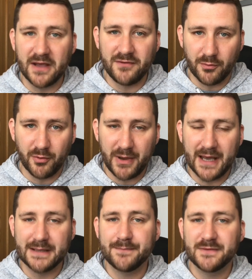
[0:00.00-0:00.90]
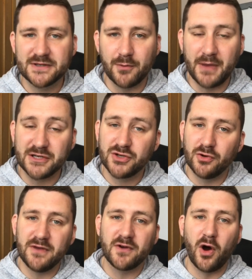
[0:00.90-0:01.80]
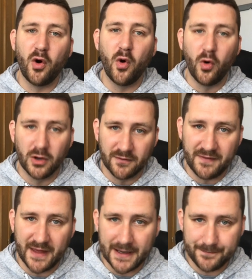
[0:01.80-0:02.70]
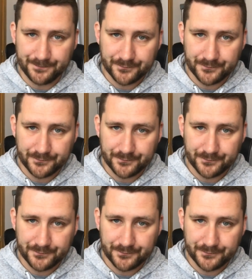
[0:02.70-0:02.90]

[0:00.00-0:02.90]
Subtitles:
if you're prepared. So make sure you've got all of that,